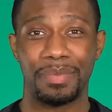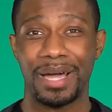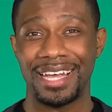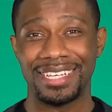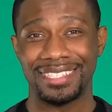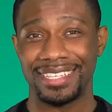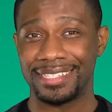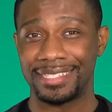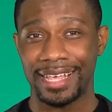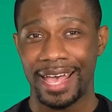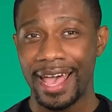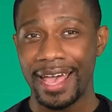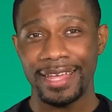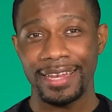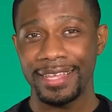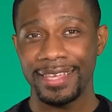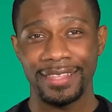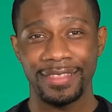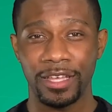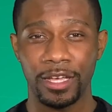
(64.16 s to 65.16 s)
by
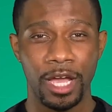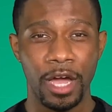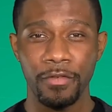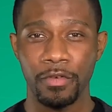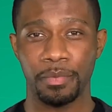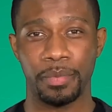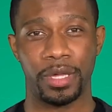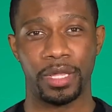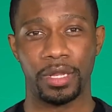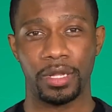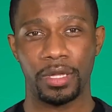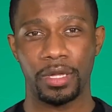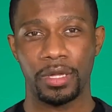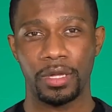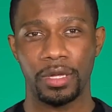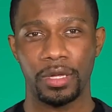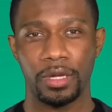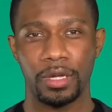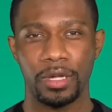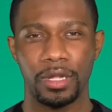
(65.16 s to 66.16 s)
society and the government.
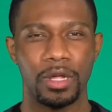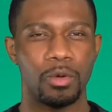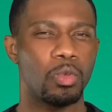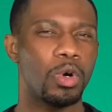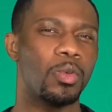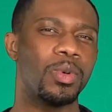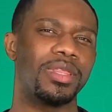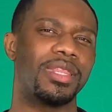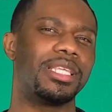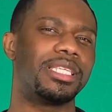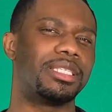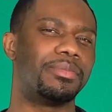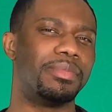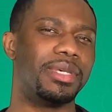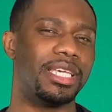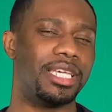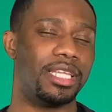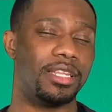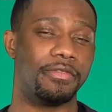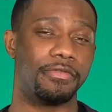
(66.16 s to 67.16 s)
What would this
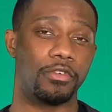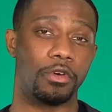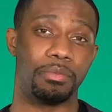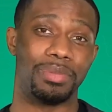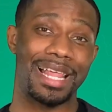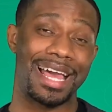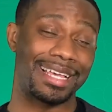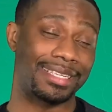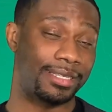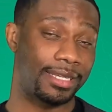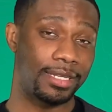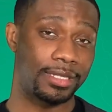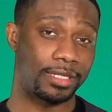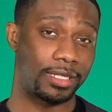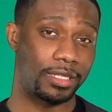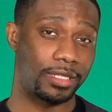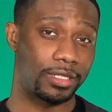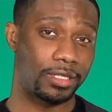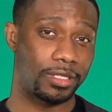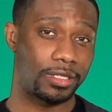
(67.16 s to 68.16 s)
mean for black
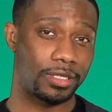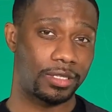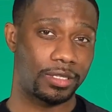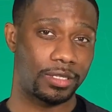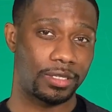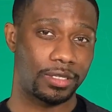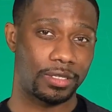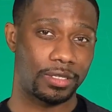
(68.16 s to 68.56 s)
citizens?